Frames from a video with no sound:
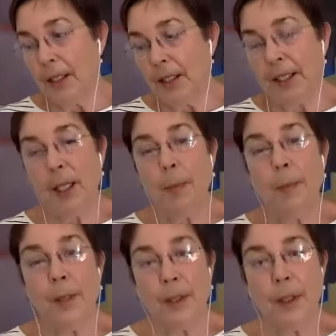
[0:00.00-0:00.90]

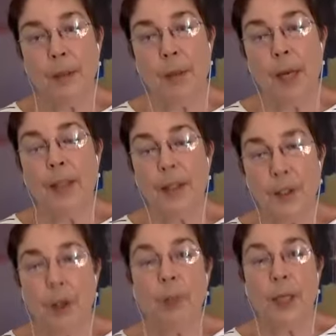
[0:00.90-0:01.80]
deepened my
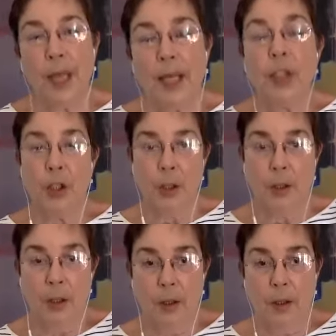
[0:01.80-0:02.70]

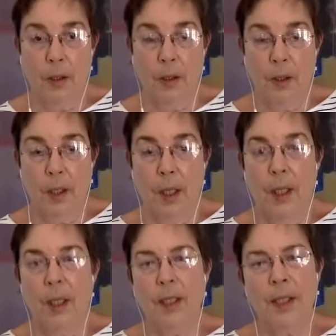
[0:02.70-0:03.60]
determination
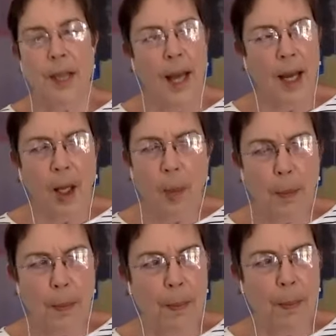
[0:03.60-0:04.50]
to
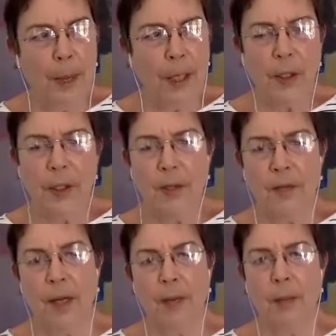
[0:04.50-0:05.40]
help patients and
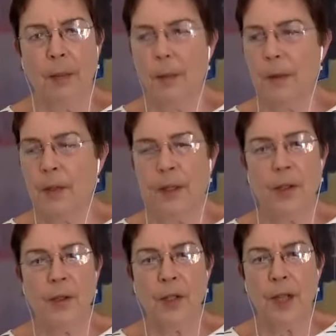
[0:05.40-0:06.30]
family members
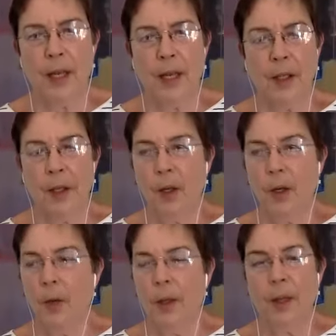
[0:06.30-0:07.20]
understand
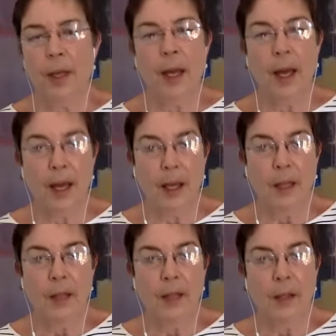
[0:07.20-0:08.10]
what the hell
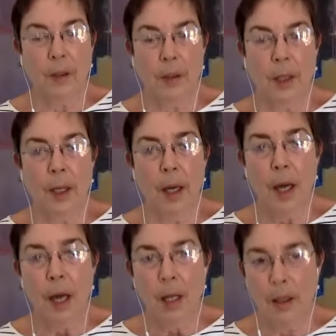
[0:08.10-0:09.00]
is going
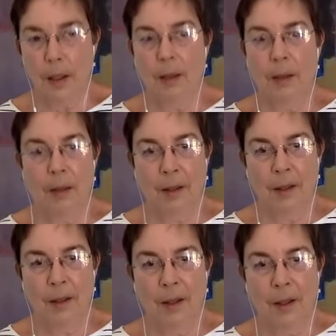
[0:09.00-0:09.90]
on,
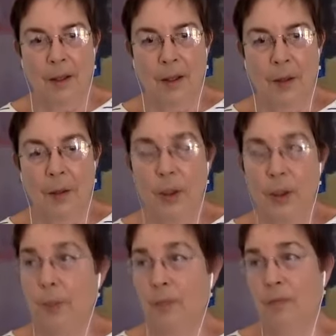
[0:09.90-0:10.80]
which
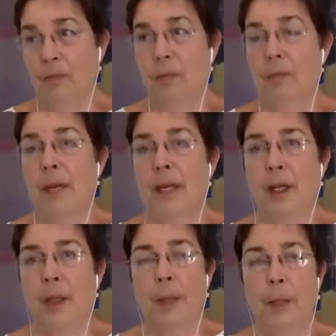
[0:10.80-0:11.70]

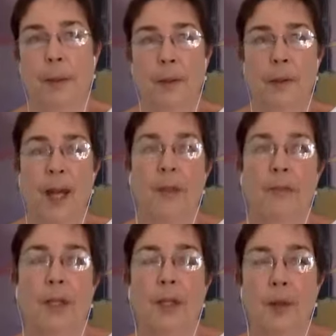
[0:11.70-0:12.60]
medical people have
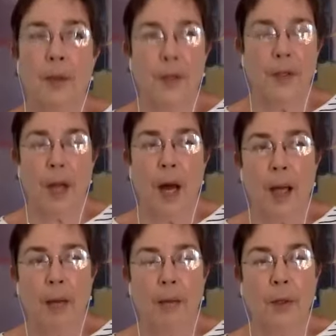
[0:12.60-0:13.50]
neither the
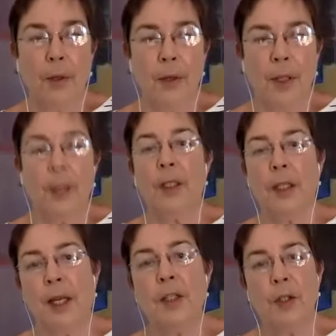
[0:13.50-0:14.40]
time nor the
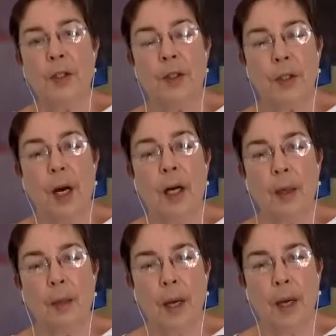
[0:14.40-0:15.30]
inclination to talk
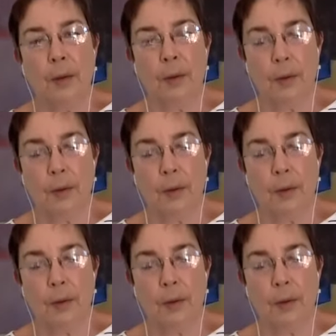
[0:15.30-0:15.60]
about.